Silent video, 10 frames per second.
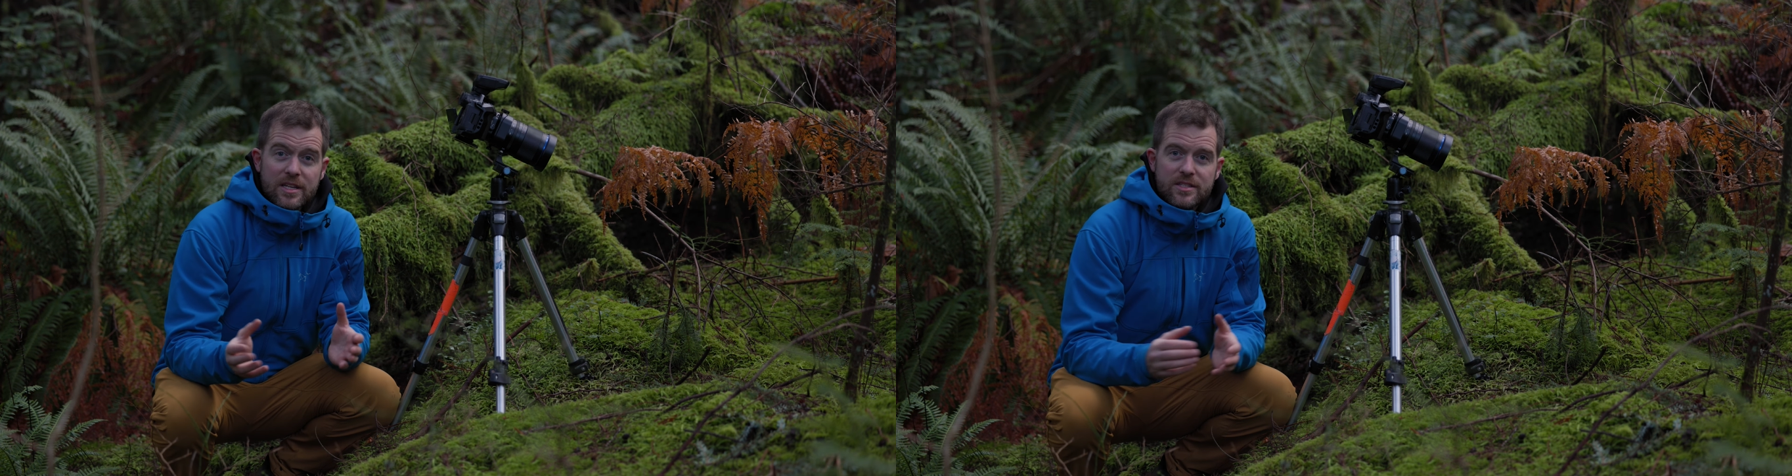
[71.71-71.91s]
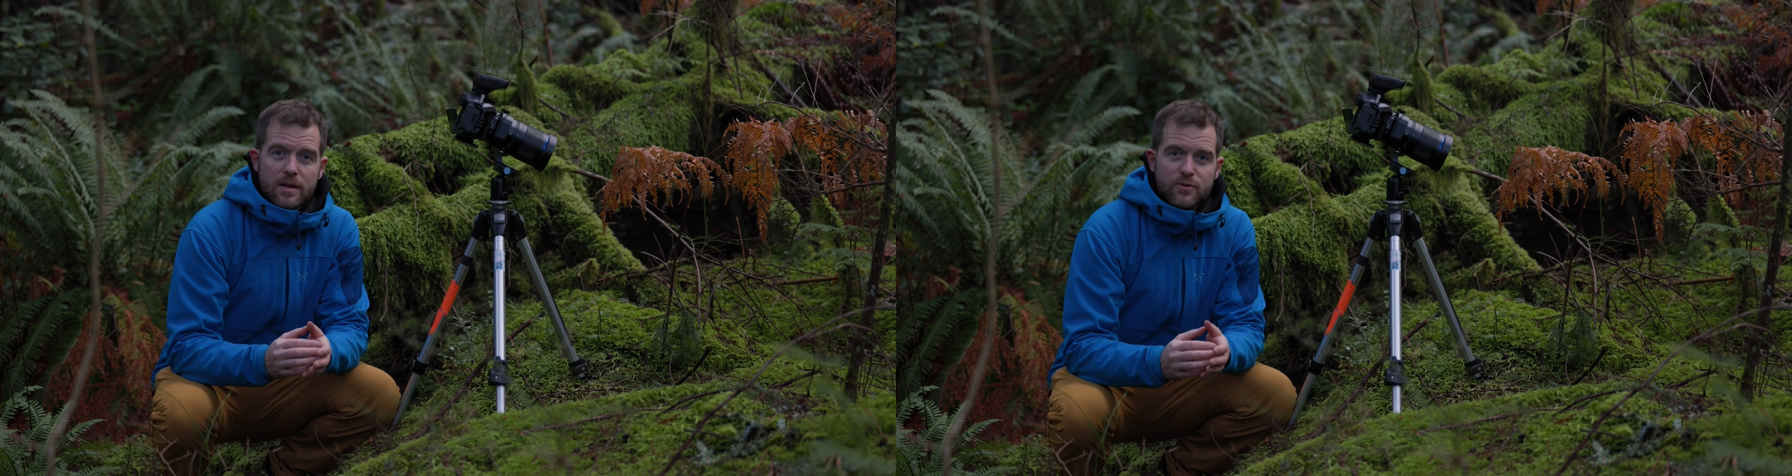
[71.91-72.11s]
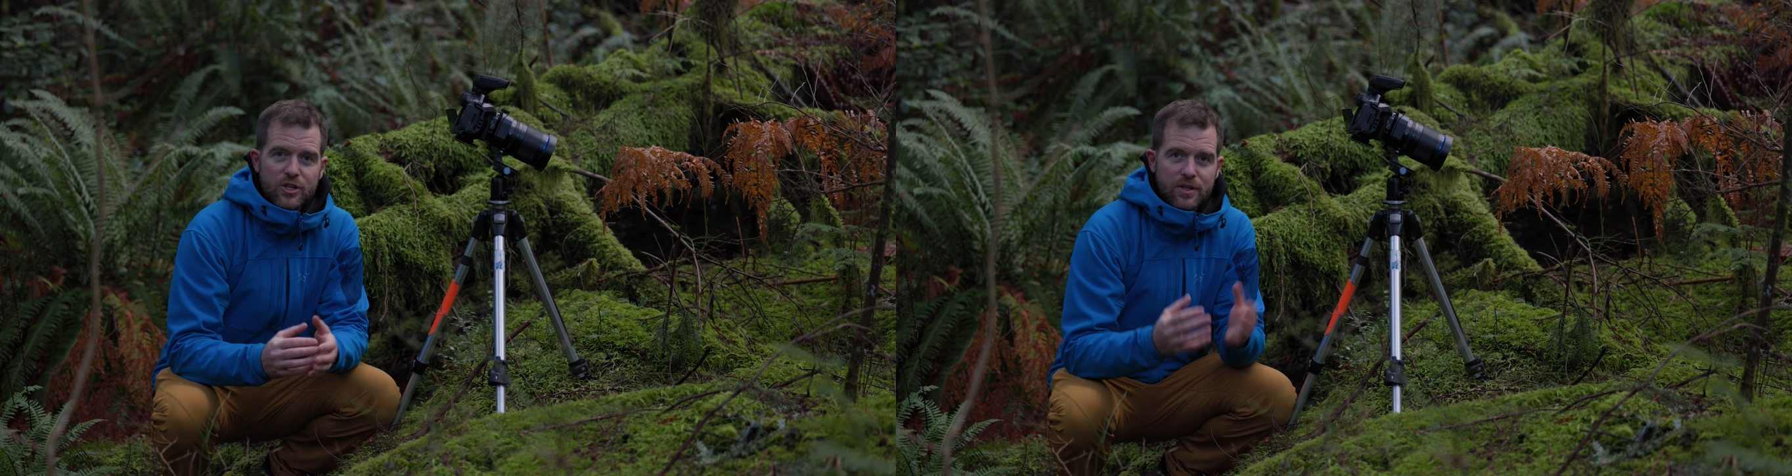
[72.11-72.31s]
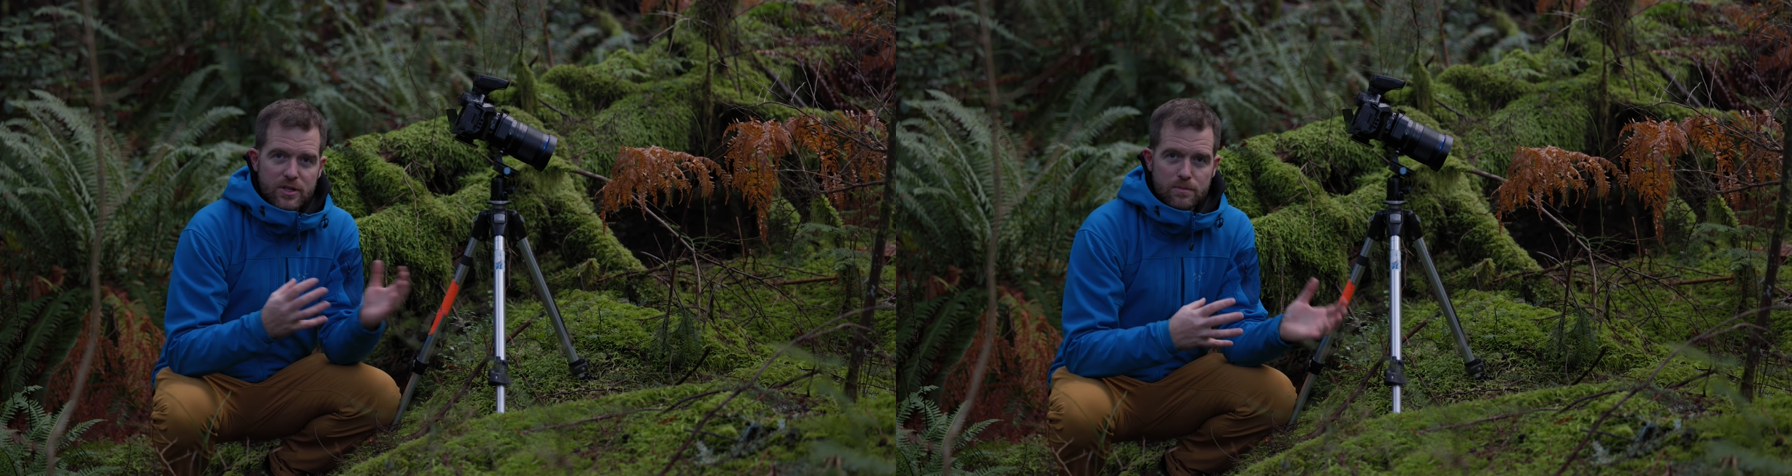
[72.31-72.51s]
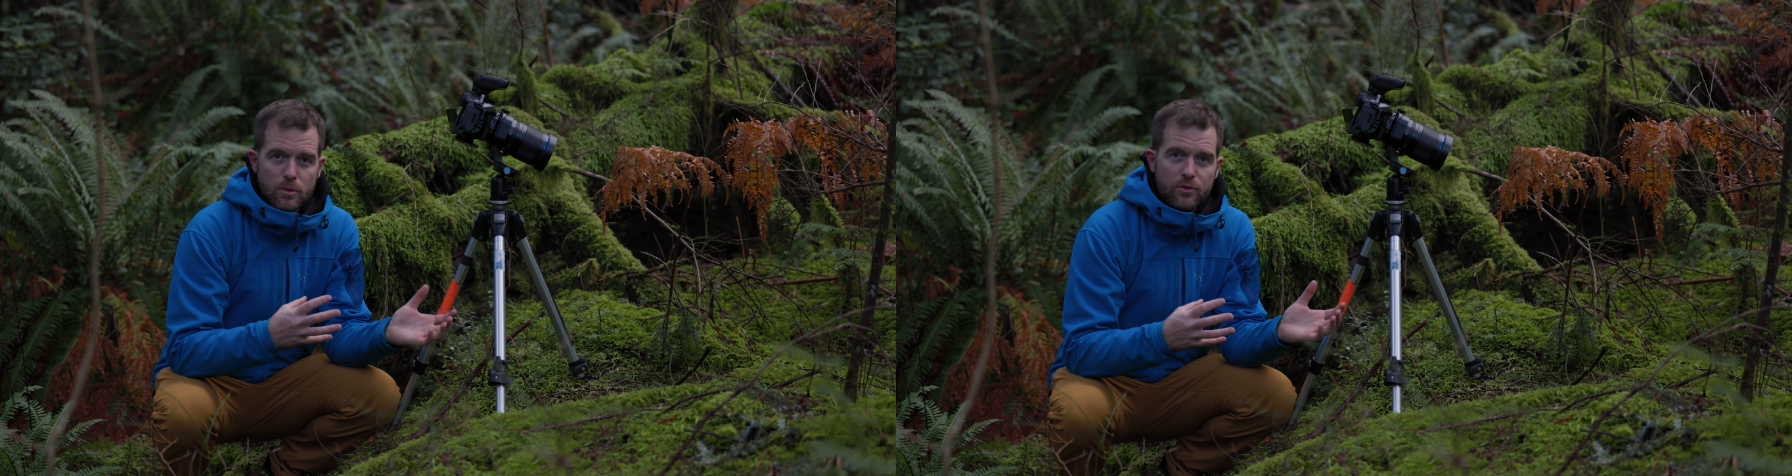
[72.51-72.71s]
a subject that
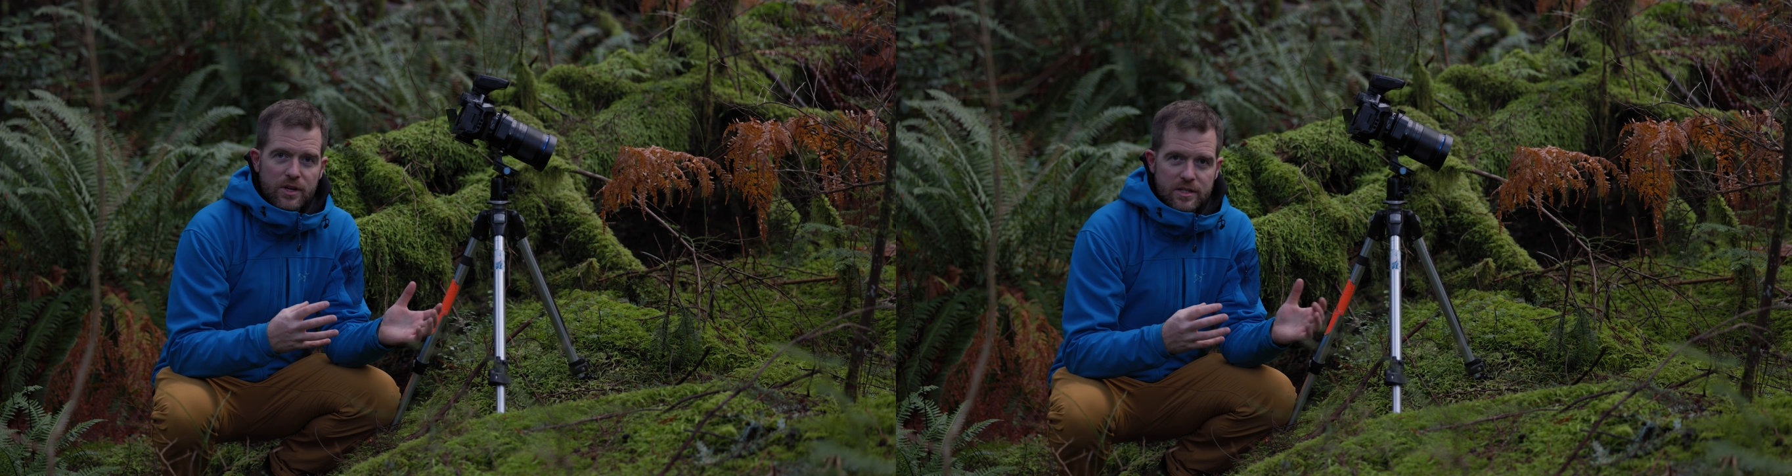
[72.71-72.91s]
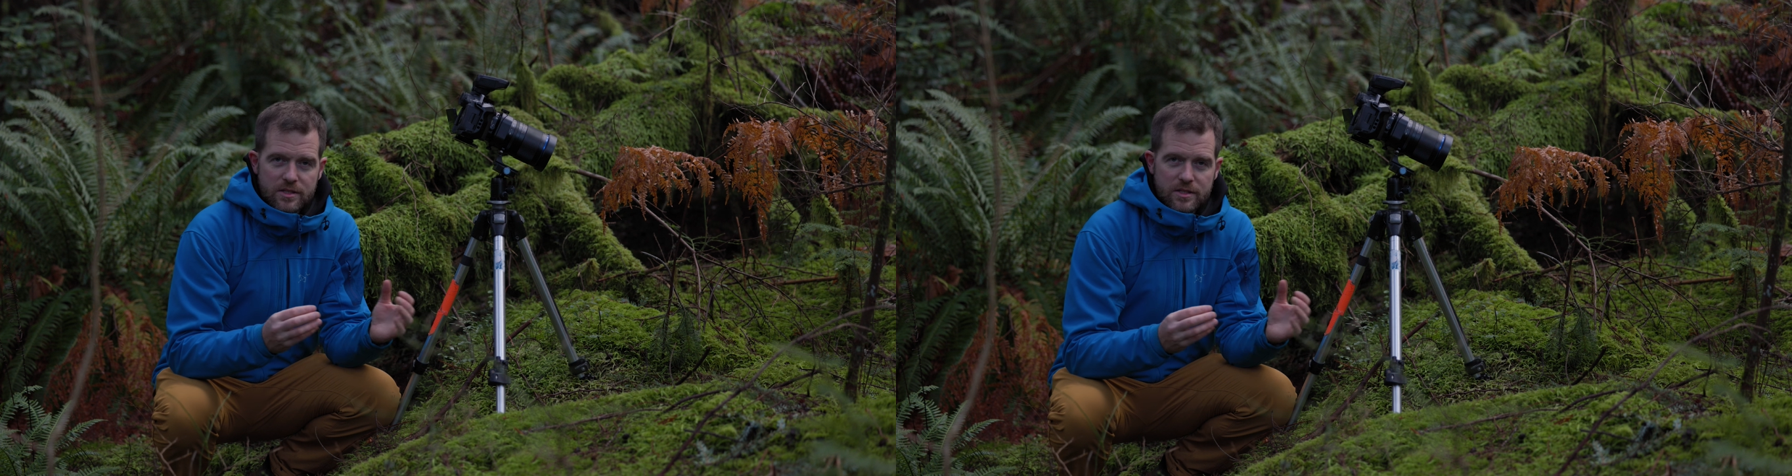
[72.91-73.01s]
is moving,